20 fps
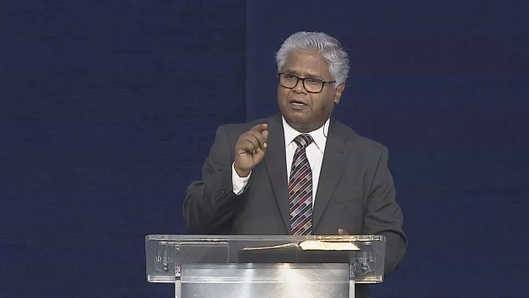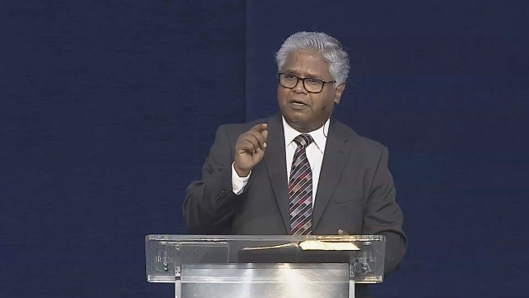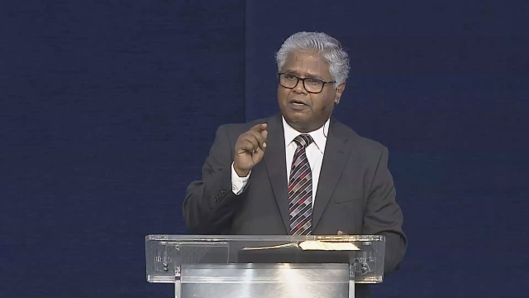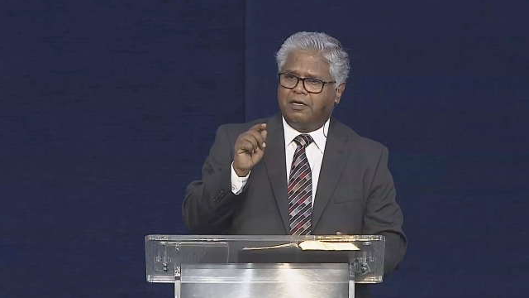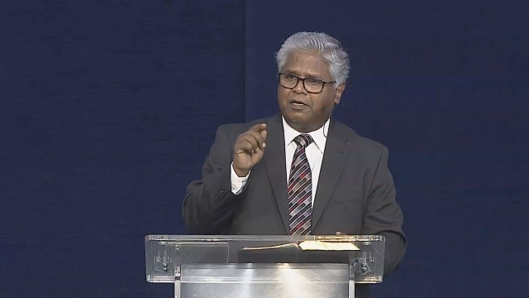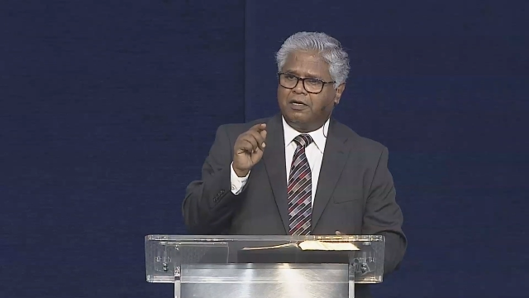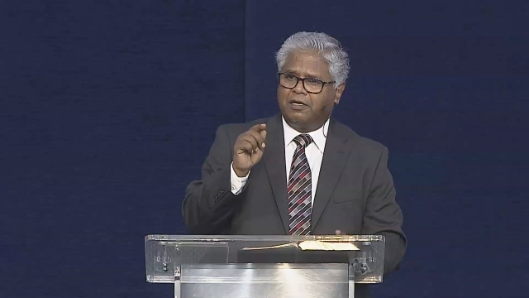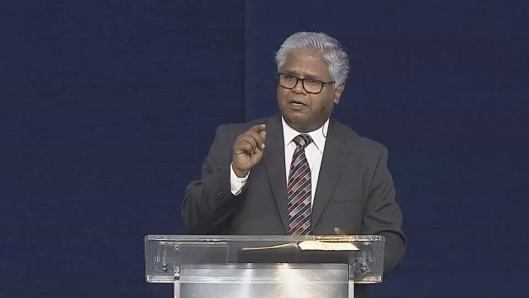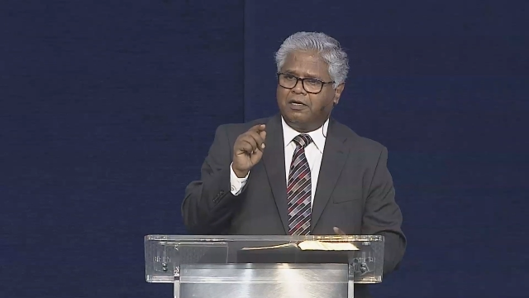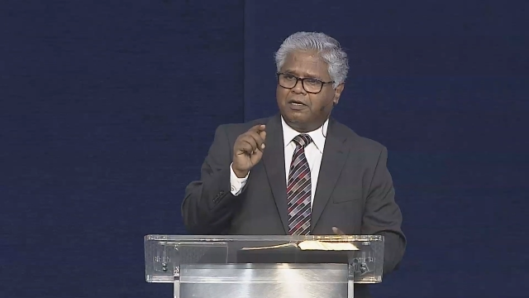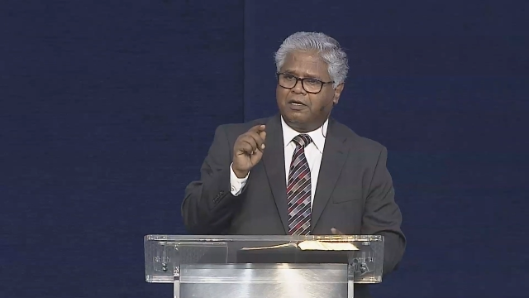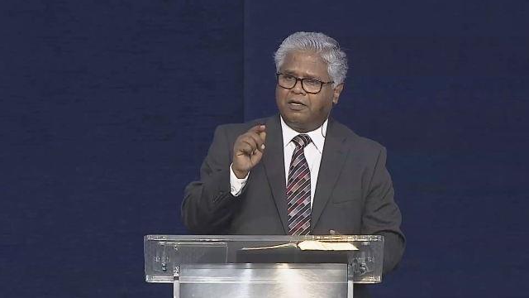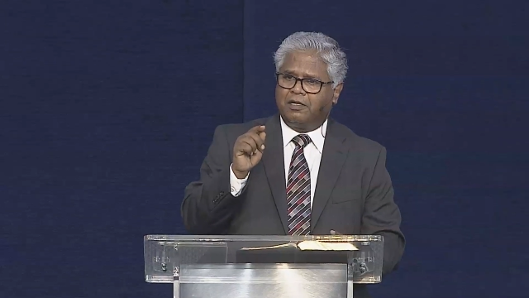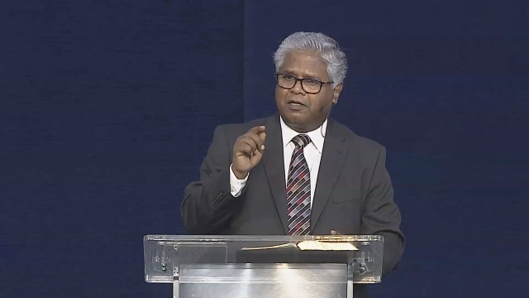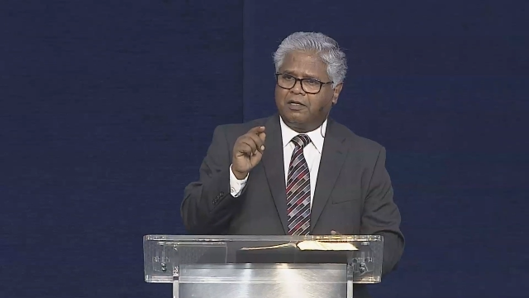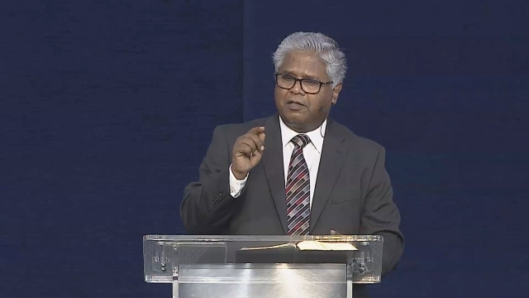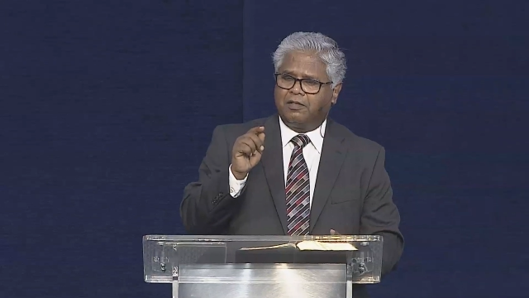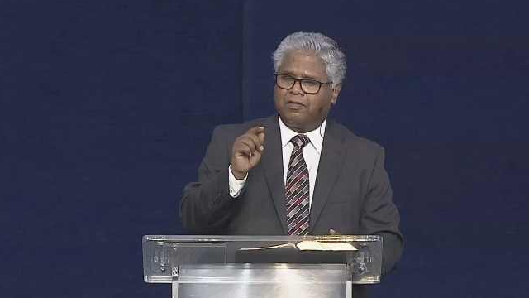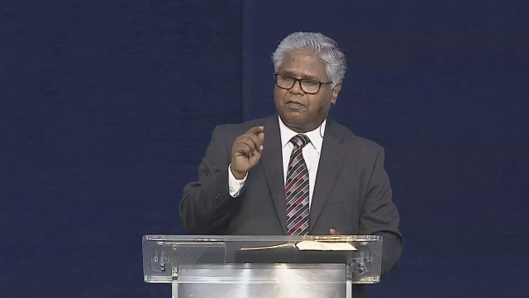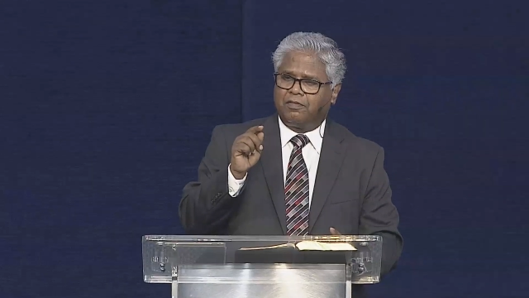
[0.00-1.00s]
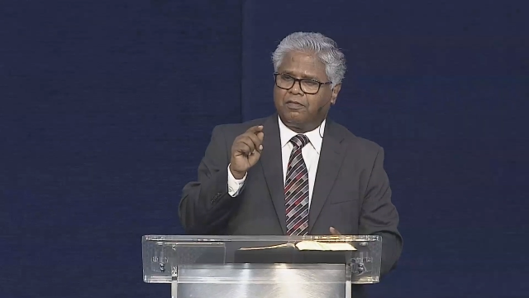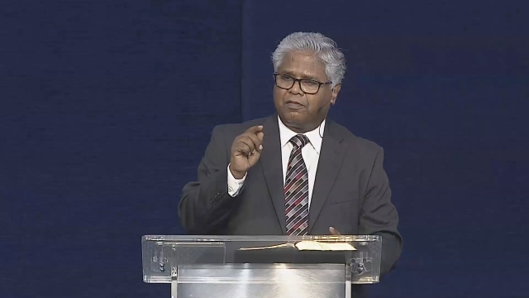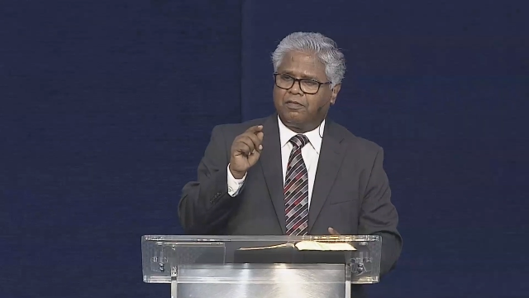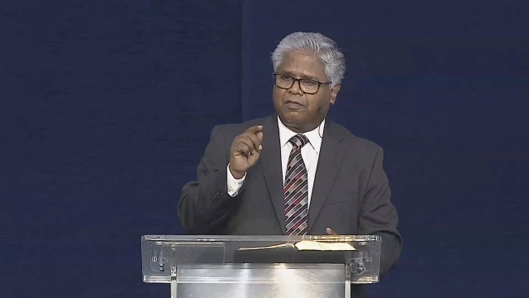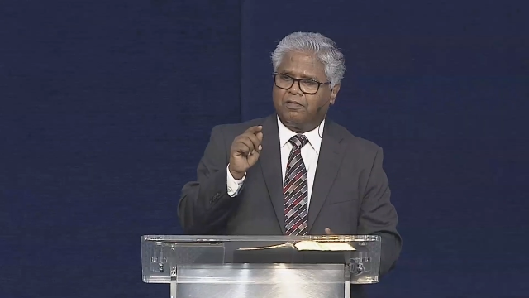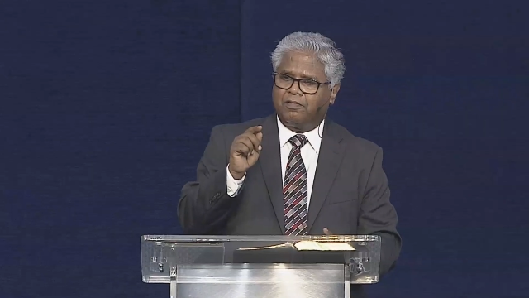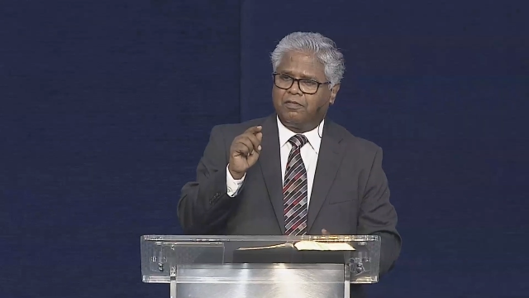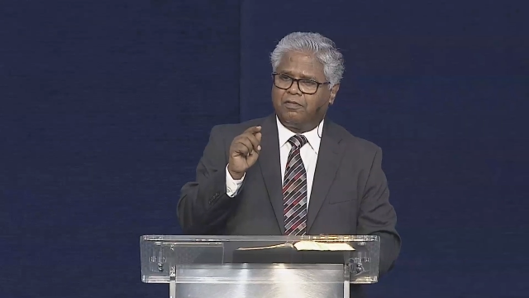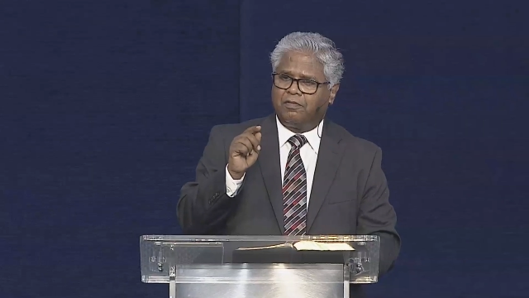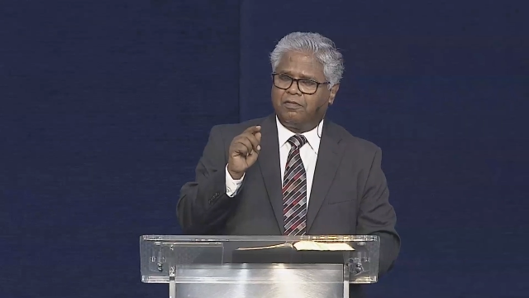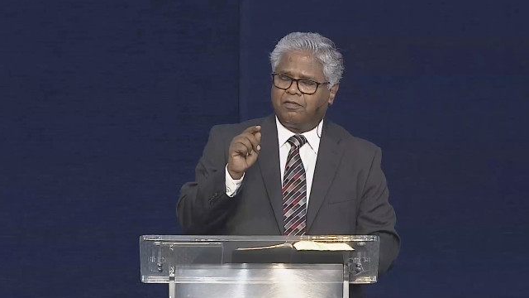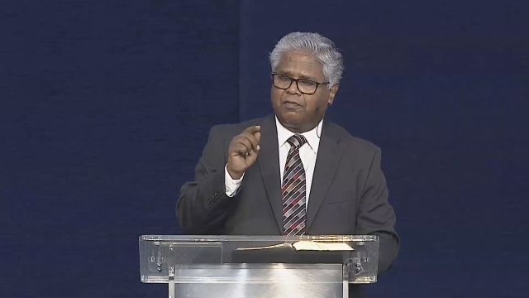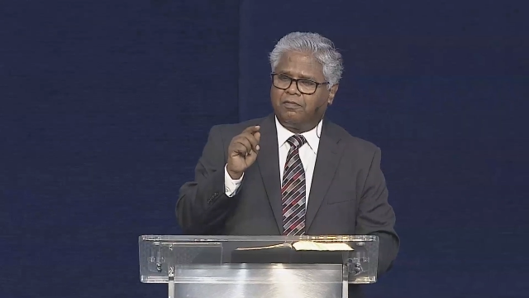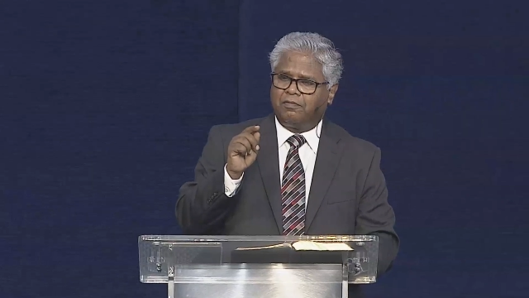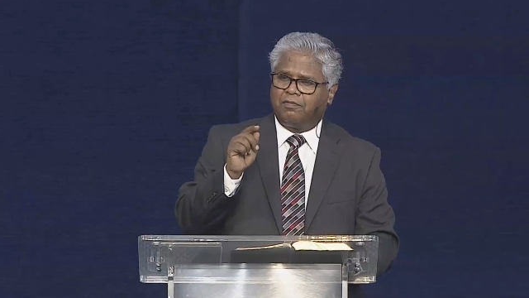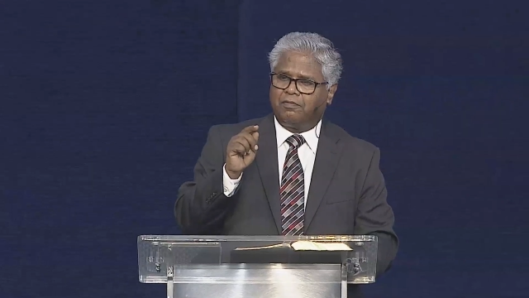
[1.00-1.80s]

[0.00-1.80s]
(silence)